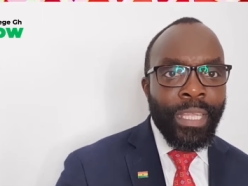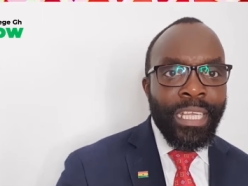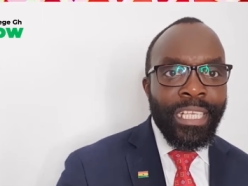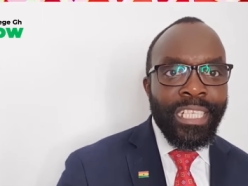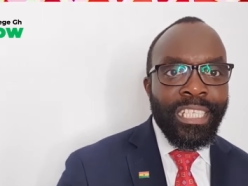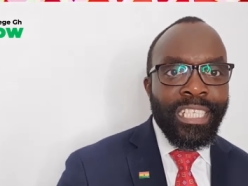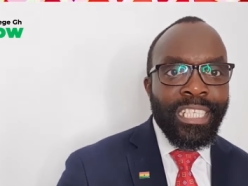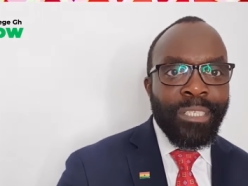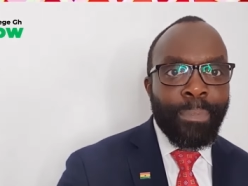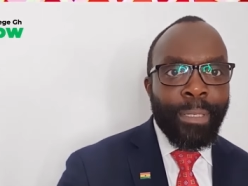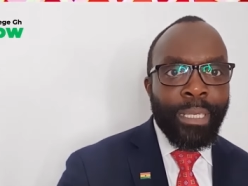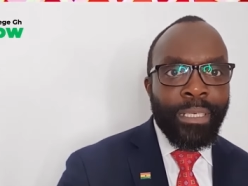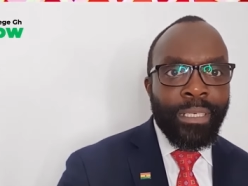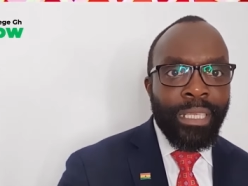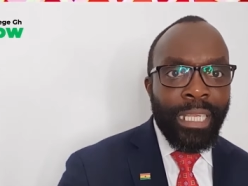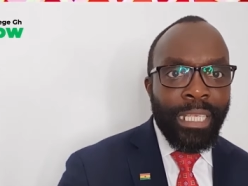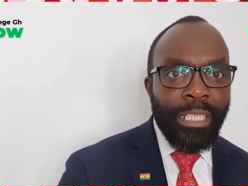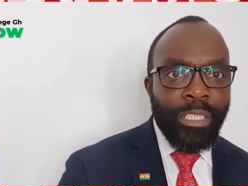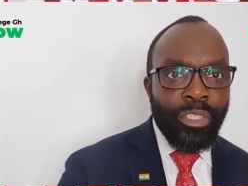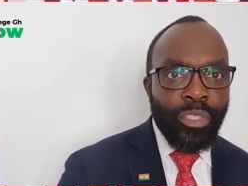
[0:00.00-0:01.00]

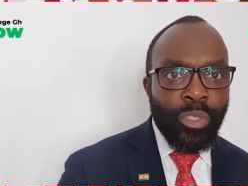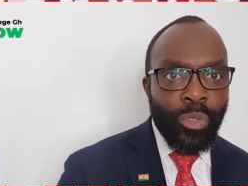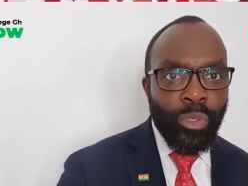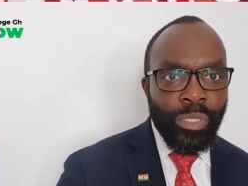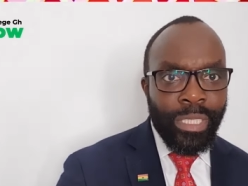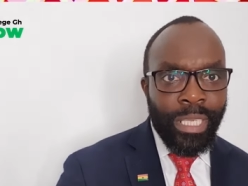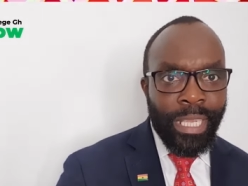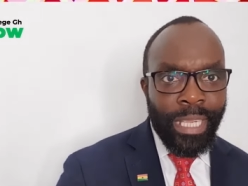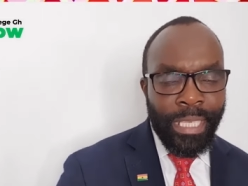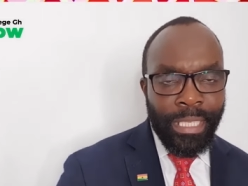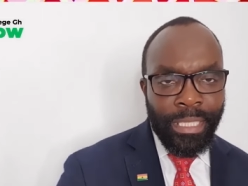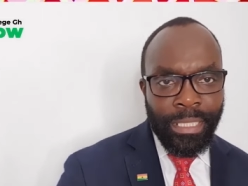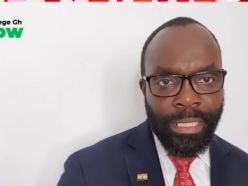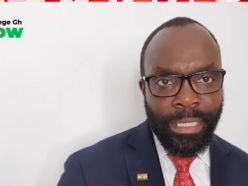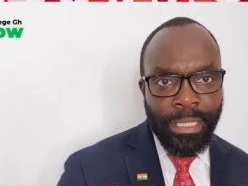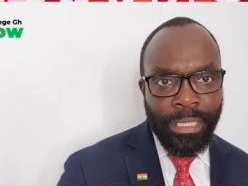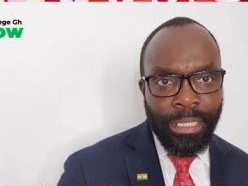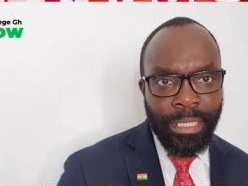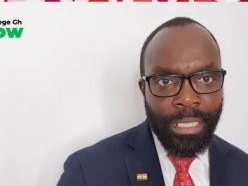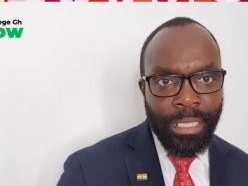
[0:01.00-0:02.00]
speculate those his